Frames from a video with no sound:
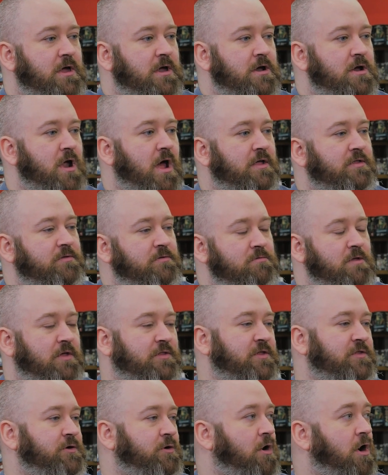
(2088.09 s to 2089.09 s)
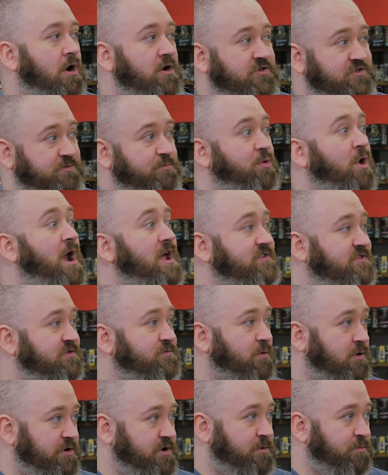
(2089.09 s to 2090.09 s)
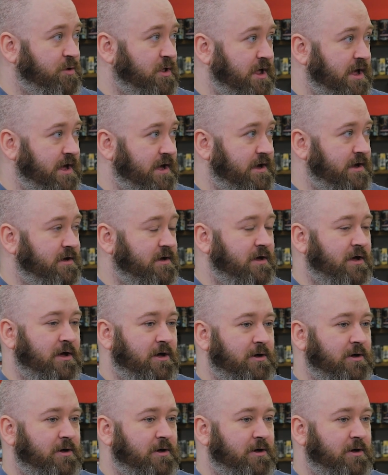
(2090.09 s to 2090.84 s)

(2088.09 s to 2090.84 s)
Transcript: Not that there aren't surprises while you're playing.